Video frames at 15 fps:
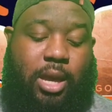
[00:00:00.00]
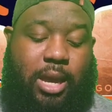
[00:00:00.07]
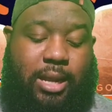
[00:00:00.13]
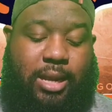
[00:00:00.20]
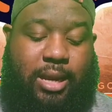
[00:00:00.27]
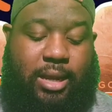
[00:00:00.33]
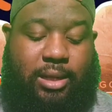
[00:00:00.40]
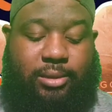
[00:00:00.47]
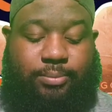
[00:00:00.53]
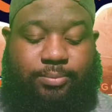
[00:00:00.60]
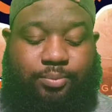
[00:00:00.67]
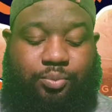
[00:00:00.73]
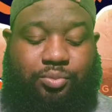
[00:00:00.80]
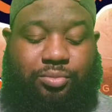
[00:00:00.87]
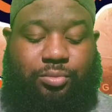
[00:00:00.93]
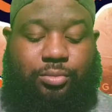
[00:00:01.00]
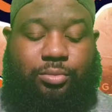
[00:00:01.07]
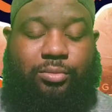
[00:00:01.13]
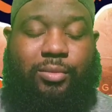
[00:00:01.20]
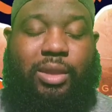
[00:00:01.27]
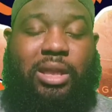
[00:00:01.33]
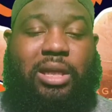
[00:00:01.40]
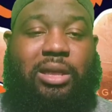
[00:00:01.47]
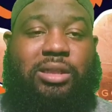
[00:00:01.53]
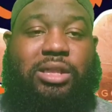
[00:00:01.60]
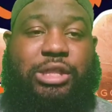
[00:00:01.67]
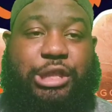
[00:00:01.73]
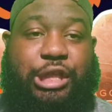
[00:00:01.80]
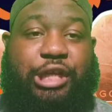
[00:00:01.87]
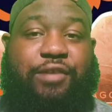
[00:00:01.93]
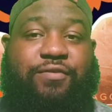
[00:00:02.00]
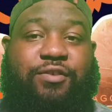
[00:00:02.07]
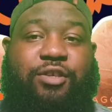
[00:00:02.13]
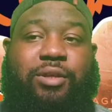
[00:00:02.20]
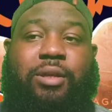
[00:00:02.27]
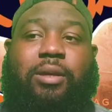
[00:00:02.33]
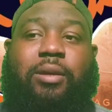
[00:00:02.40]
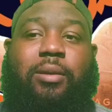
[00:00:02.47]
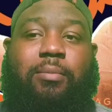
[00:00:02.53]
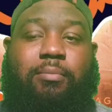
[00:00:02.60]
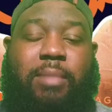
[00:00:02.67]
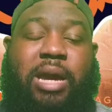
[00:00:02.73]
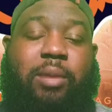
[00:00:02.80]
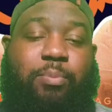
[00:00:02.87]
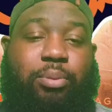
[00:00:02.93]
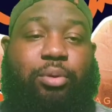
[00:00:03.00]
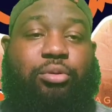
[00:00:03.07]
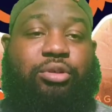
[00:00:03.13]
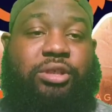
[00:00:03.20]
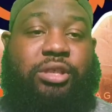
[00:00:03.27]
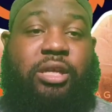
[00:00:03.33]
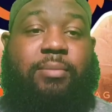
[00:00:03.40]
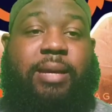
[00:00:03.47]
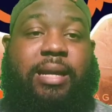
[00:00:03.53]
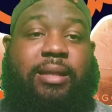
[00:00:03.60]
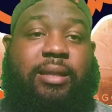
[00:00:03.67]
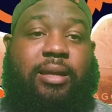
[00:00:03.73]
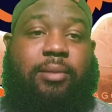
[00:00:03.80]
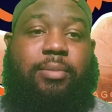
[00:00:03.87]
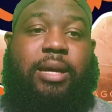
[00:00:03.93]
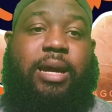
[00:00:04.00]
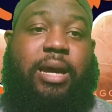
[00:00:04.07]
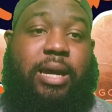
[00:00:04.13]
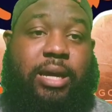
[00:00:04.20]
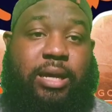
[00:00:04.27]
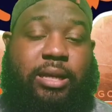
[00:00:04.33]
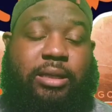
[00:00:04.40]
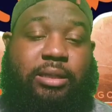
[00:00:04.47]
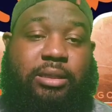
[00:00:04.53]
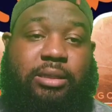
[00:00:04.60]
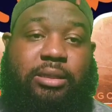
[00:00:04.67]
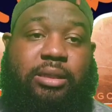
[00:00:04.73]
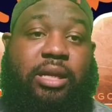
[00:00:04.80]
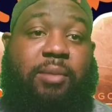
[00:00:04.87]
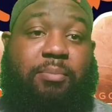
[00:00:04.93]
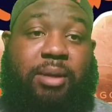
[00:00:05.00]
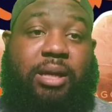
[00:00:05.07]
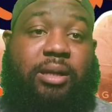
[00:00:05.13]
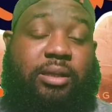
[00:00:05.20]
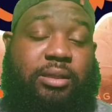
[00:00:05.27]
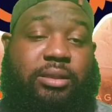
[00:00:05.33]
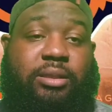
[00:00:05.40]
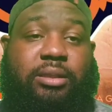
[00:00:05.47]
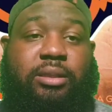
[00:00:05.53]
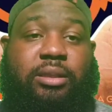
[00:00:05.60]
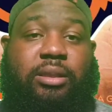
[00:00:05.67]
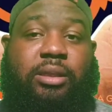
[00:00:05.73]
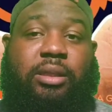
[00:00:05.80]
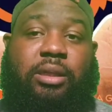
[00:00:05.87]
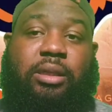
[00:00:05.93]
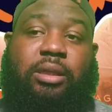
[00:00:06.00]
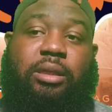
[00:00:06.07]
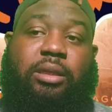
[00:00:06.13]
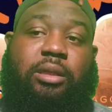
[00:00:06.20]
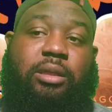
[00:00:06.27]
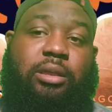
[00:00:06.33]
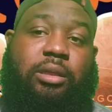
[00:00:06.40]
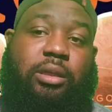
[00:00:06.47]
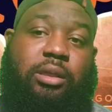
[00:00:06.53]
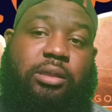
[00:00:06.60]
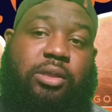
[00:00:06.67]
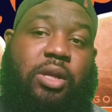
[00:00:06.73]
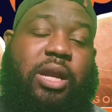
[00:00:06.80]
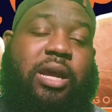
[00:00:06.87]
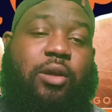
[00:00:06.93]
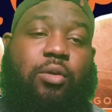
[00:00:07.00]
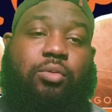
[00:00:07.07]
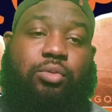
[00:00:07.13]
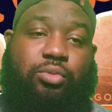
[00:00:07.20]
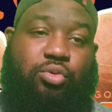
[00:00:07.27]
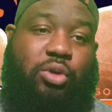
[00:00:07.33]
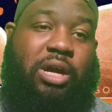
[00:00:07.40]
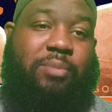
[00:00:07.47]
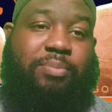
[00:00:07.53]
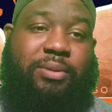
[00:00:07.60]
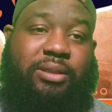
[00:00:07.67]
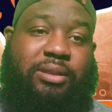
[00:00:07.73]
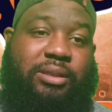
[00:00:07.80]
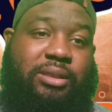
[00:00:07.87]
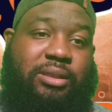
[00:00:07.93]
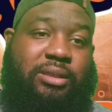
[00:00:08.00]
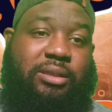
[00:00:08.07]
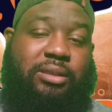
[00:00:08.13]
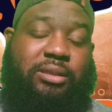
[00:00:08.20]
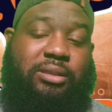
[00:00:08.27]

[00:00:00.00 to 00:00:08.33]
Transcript: And then Chiefs might pull some out there behind and beat us. So they're going to drop us.